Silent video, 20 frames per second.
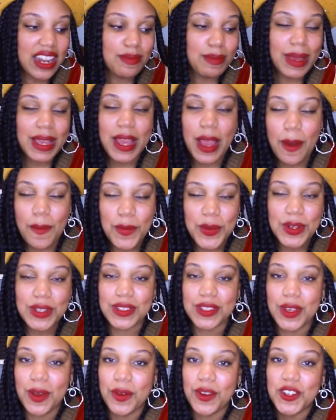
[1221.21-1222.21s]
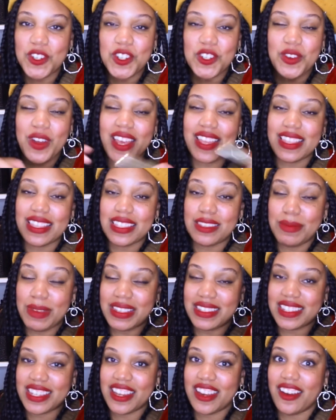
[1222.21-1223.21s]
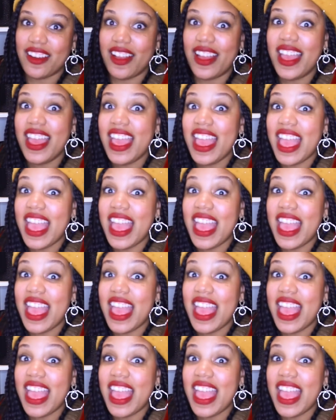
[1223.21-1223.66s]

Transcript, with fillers: of my comfort zone and try this mascara